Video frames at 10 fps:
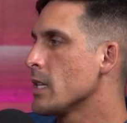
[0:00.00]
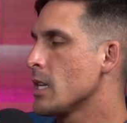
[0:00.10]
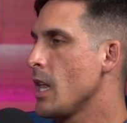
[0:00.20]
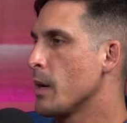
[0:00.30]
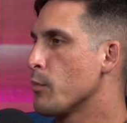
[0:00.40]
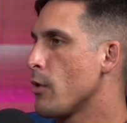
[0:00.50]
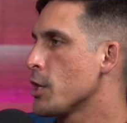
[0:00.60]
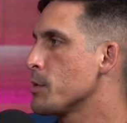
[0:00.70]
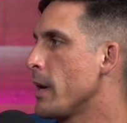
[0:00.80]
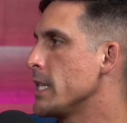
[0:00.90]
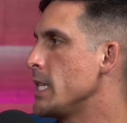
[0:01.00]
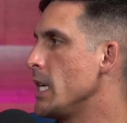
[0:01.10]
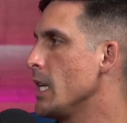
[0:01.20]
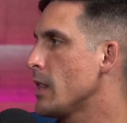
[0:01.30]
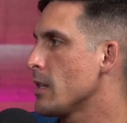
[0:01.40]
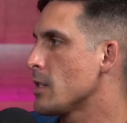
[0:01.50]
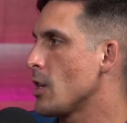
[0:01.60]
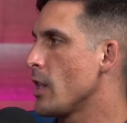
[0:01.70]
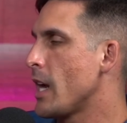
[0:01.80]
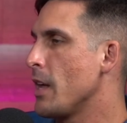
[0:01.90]
to like brush my teeth so
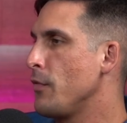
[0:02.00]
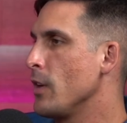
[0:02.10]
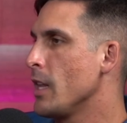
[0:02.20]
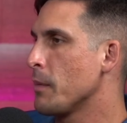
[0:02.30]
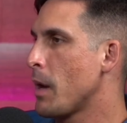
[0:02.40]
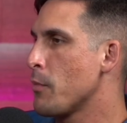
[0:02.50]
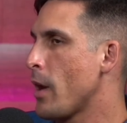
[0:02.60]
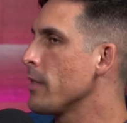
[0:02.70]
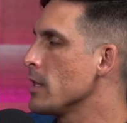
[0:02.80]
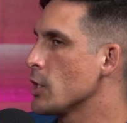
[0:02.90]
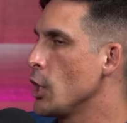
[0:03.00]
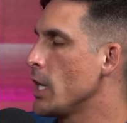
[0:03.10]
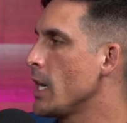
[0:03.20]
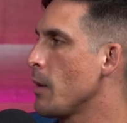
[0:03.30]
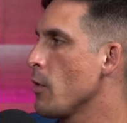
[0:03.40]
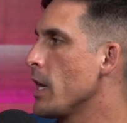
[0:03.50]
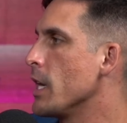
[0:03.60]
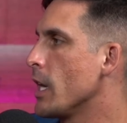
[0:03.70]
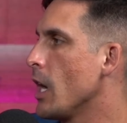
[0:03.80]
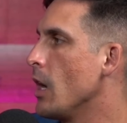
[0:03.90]
that I feel like my breath is good and I'm ready
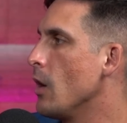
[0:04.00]
to go.